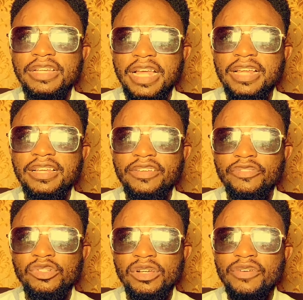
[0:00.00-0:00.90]
daily
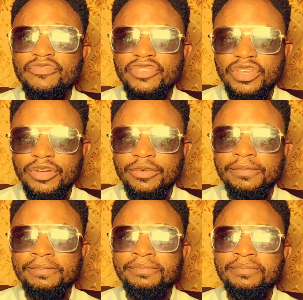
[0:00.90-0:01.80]
devotional video.
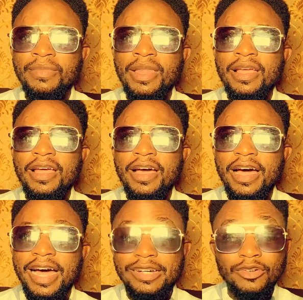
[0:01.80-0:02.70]

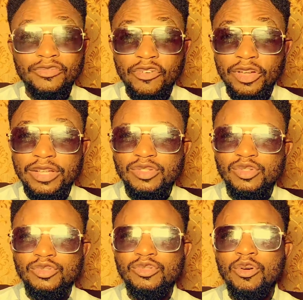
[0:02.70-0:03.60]
And don't forget to